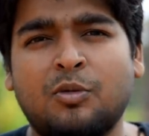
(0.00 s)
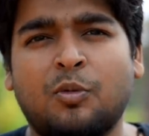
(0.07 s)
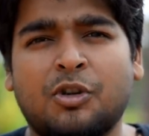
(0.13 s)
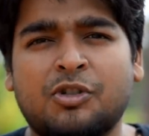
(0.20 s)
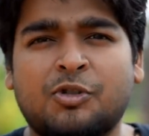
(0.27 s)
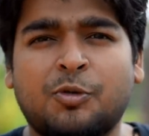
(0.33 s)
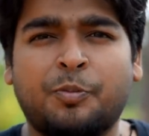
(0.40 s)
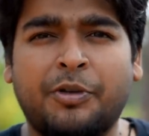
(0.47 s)

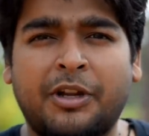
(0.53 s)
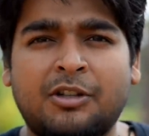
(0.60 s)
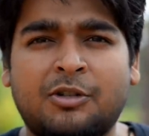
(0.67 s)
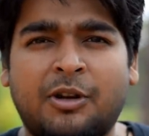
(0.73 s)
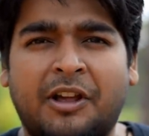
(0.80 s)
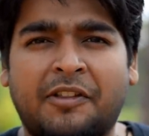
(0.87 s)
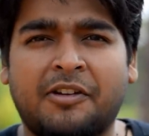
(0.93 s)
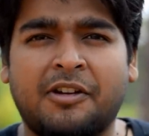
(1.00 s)
was to bring
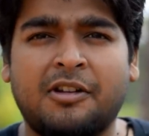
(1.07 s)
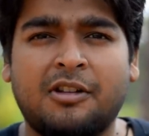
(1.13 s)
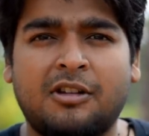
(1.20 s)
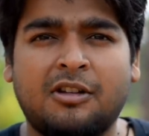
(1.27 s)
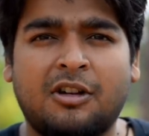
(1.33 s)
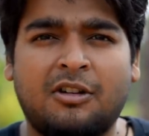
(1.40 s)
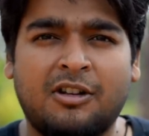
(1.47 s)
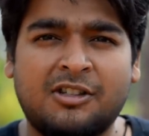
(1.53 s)
together
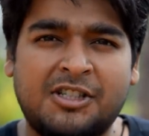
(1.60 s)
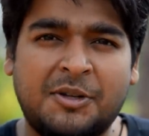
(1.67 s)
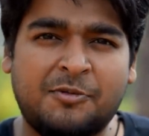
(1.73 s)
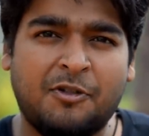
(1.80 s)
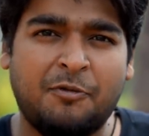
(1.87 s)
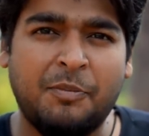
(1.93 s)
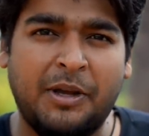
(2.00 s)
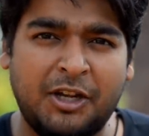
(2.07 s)
the concepts
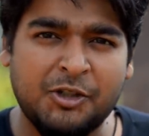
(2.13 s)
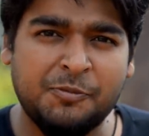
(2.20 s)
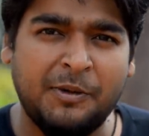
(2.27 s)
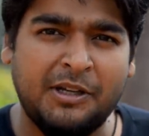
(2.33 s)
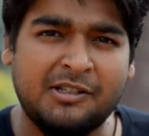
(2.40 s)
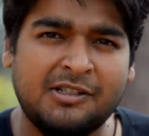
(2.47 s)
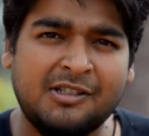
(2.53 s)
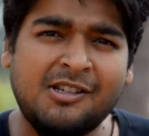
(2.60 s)
of
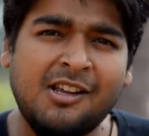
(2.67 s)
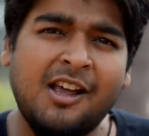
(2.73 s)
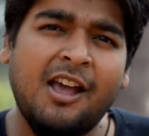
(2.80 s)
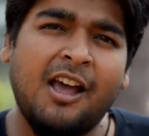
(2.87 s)
makerspaces